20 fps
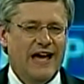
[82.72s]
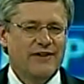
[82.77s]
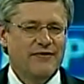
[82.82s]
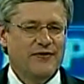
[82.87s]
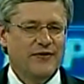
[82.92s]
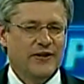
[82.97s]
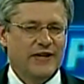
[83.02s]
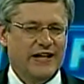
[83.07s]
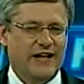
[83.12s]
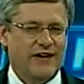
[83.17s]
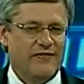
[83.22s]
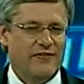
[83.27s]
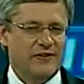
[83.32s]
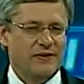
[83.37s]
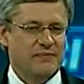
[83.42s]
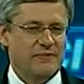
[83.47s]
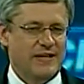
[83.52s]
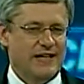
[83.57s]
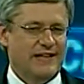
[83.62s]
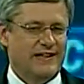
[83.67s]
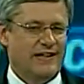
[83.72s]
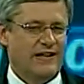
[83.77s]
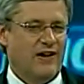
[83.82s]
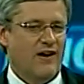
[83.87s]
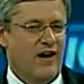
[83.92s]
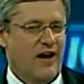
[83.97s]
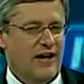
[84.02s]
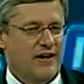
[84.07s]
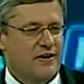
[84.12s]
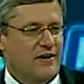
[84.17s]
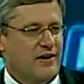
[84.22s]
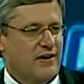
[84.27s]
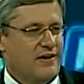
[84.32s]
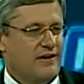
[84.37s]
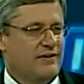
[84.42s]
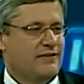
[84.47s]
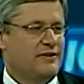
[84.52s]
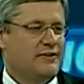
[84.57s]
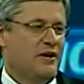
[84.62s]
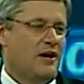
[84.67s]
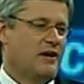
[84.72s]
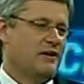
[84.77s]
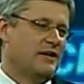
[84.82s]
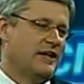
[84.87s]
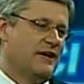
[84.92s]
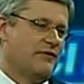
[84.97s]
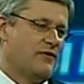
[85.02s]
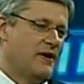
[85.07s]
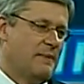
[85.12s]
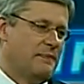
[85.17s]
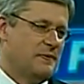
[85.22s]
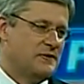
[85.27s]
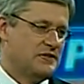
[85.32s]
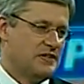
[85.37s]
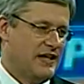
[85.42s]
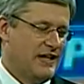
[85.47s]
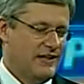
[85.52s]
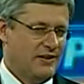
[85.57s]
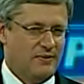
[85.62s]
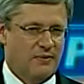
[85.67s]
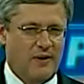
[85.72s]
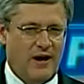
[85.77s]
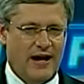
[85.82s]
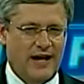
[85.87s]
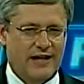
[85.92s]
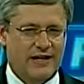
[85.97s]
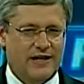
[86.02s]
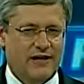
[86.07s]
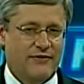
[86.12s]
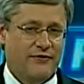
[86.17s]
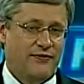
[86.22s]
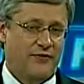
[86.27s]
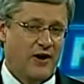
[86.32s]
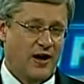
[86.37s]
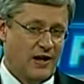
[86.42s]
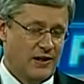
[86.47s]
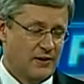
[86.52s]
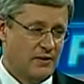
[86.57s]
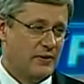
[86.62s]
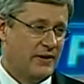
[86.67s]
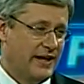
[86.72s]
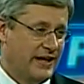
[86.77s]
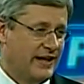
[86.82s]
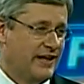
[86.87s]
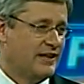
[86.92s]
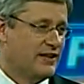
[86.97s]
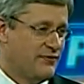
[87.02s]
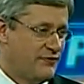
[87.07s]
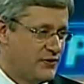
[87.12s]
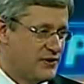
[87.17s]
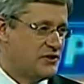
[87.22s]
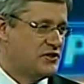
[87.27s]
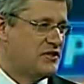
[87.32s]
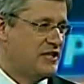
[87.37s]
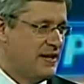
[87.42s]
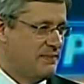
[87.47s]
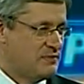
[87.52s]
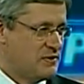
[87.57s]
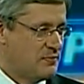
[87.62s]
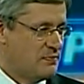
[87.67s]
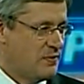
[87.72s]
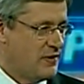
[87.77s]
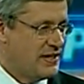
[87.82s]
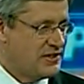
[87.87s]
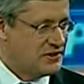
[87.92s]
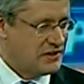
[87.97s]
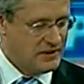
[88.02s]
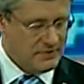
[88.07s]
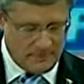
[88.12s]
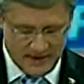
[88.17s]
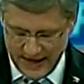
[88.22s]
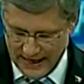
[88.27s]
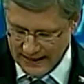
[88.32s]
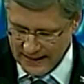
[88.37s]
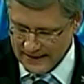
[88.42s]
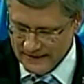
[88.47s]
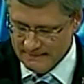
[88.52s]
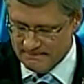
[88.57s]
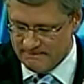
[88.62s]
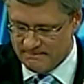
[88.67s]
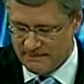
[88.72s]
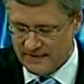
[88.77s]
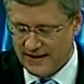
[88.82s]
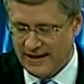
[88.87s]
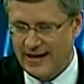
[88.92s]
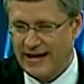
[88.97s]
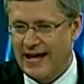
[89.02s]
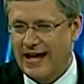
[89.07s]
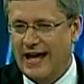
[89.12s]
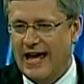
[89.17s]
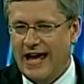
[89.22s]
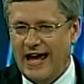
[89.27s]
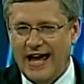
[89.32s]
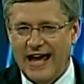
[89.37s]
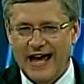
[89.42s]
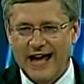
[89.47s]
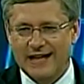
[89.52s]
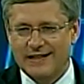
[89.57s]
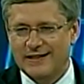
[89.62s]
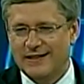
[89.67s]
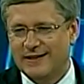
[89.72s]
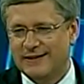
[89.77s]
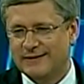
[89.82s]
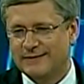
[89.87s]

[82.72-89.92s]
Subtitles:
for giving me the honor not only of representing the riding, of following in the footsteps of Preston Manning, and